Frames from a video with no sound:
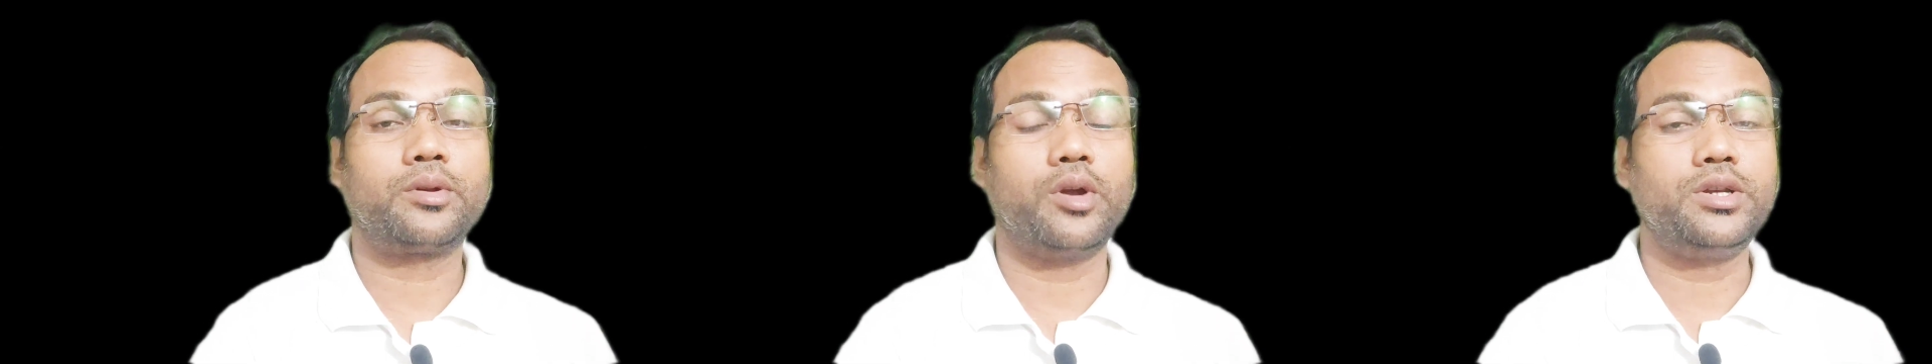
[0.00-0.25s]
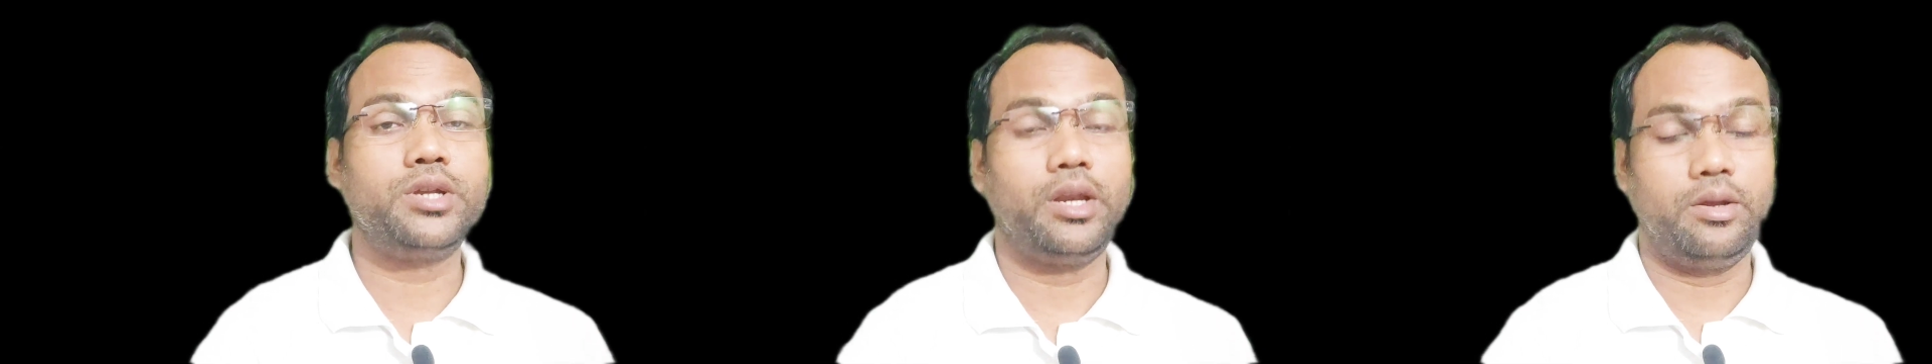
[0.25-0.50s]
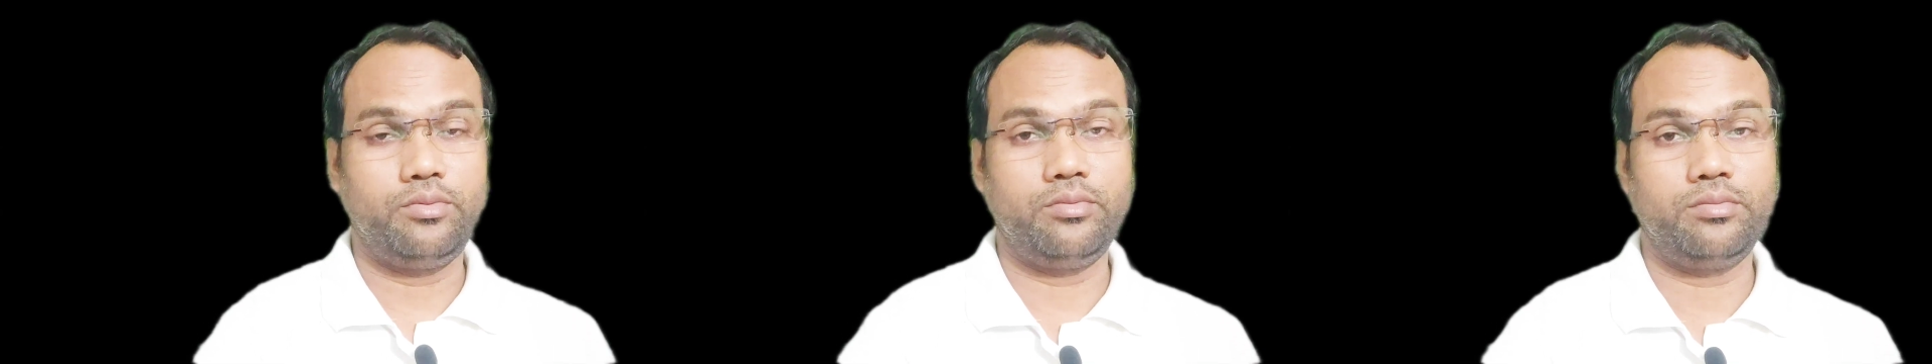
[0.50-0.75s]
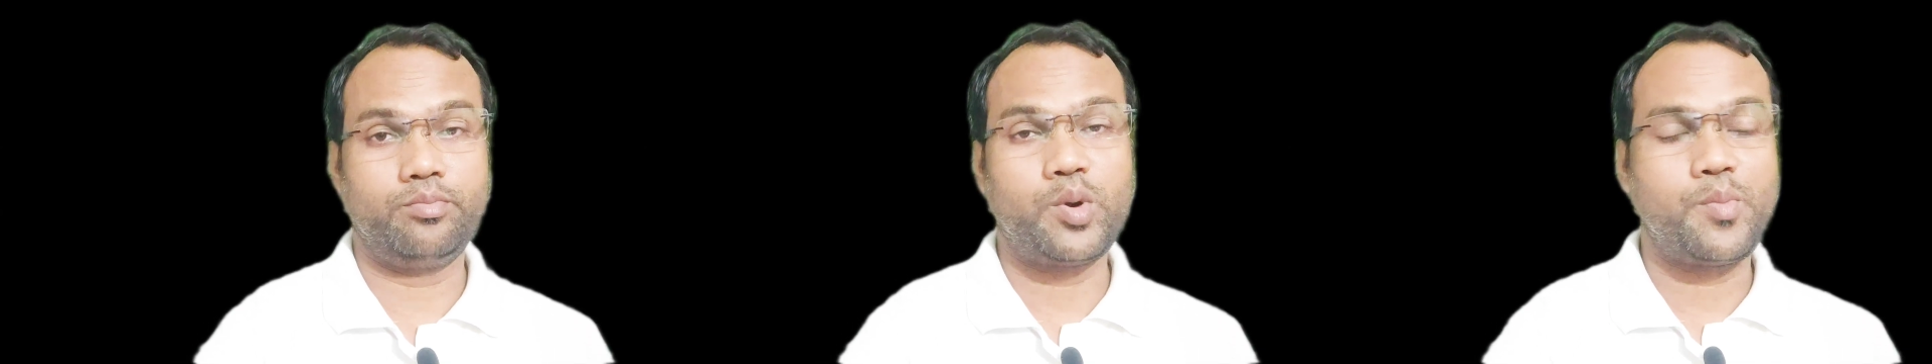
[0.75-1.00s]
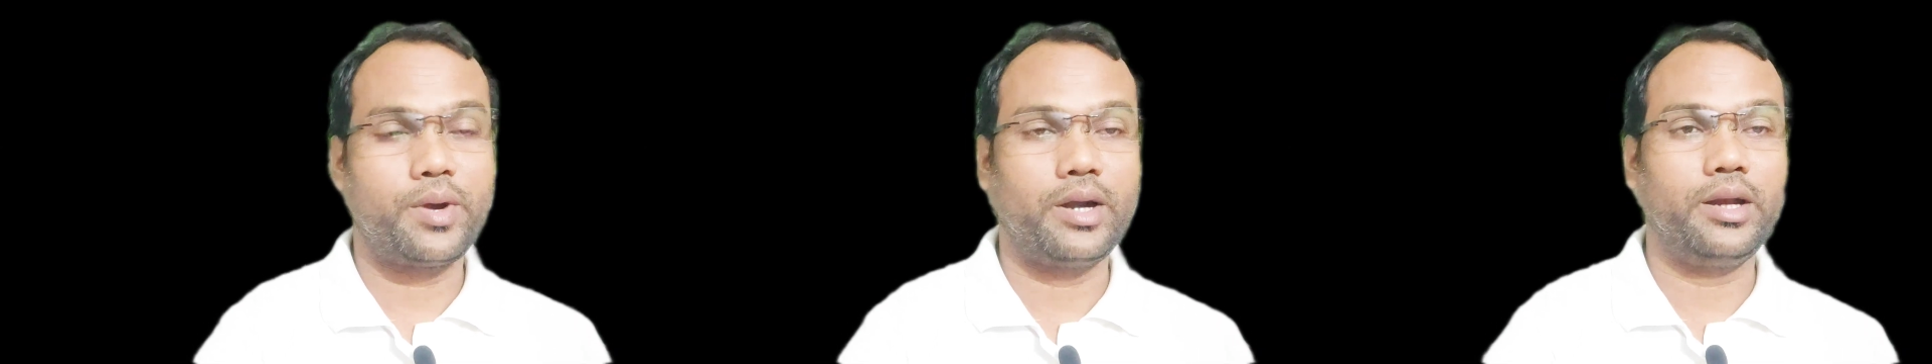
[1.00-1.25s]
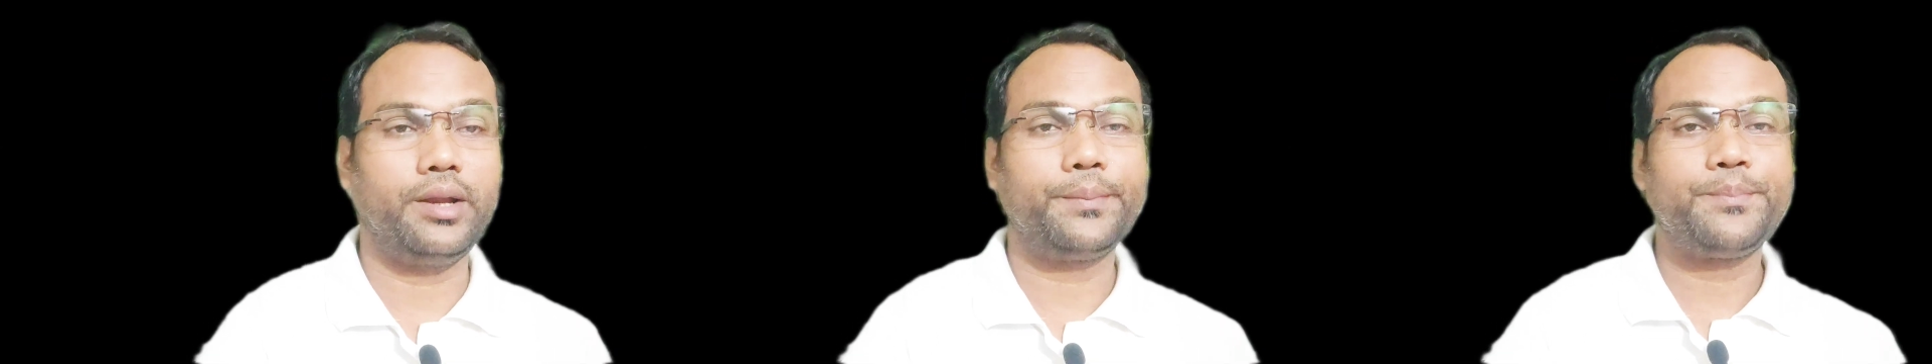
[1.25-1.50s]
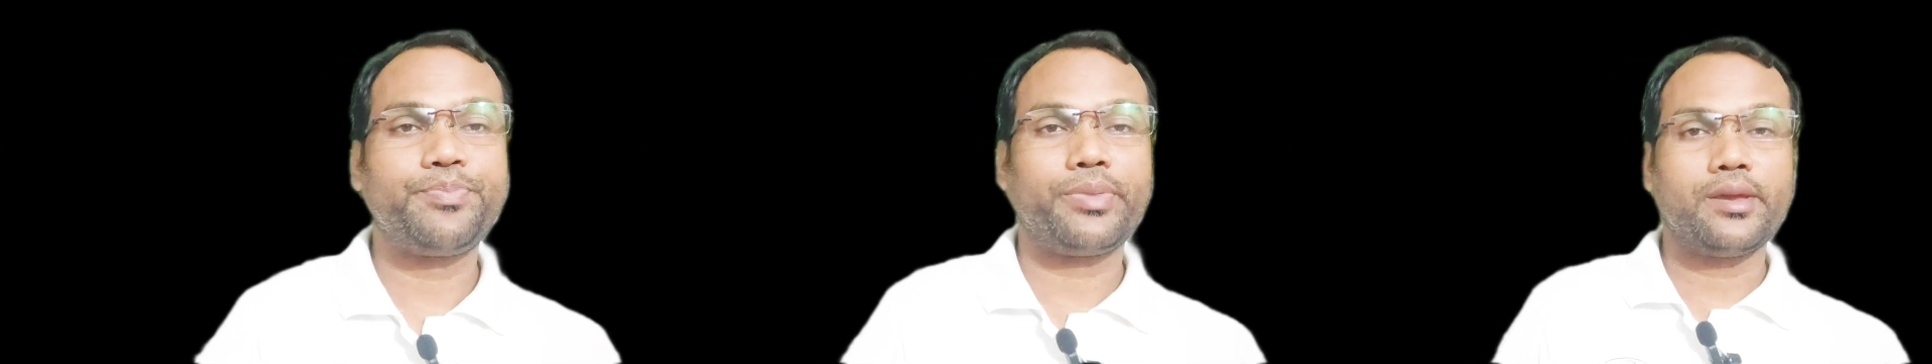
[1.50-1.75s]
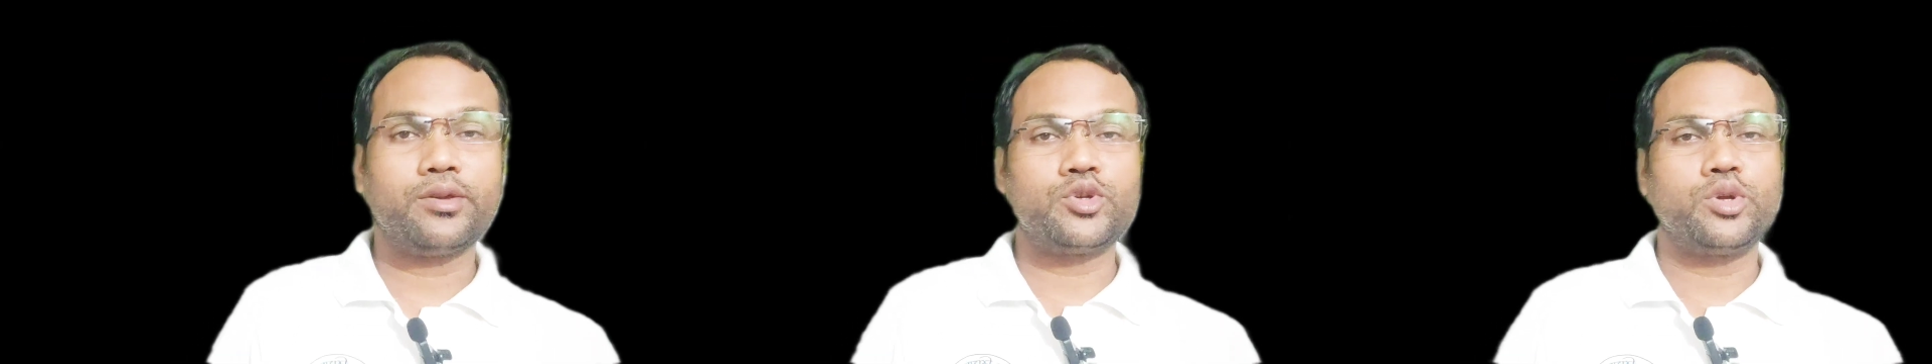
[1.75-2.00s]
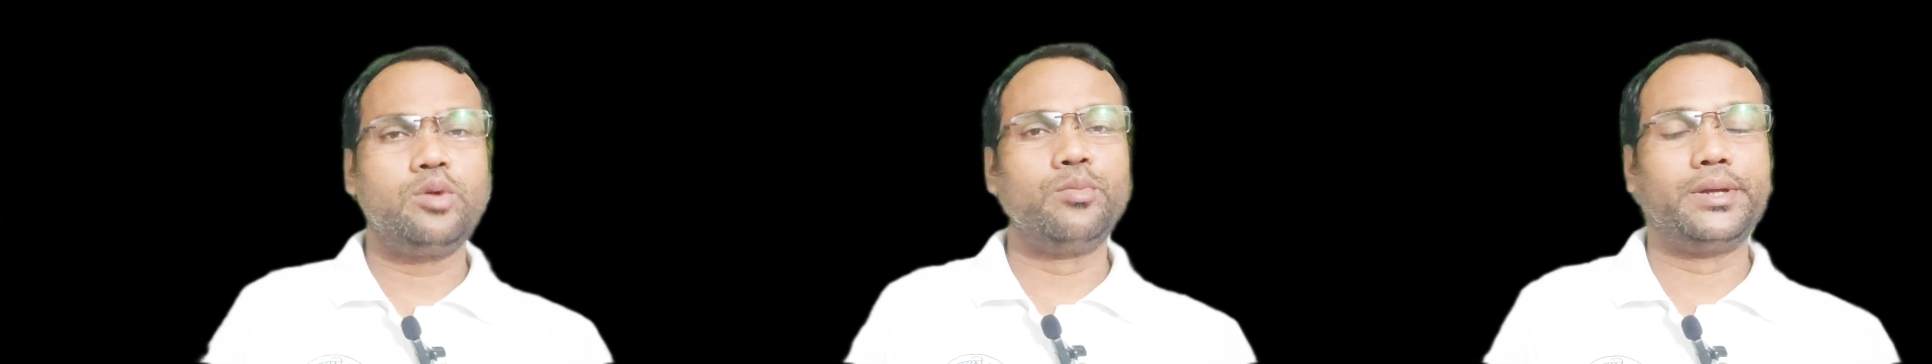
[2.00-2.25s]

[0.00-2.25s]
continue properly. So you